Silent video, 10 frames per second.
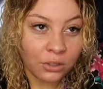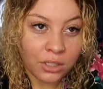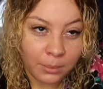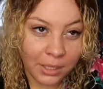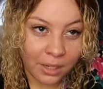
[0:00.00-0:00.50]

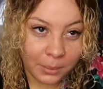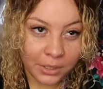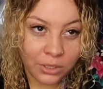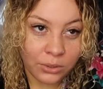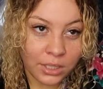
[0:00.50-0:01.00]
to be able
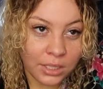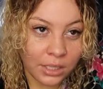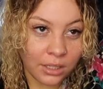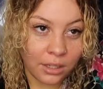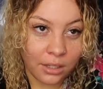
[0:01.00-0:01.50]
to
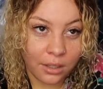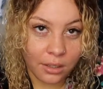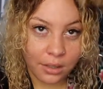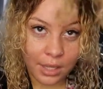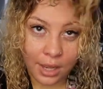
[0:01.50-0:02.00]
see
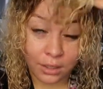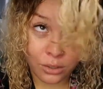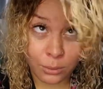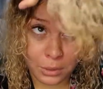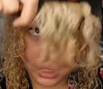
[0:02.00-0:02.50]
the
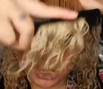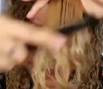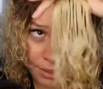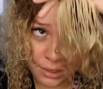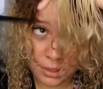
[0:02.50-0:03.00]
actual layers,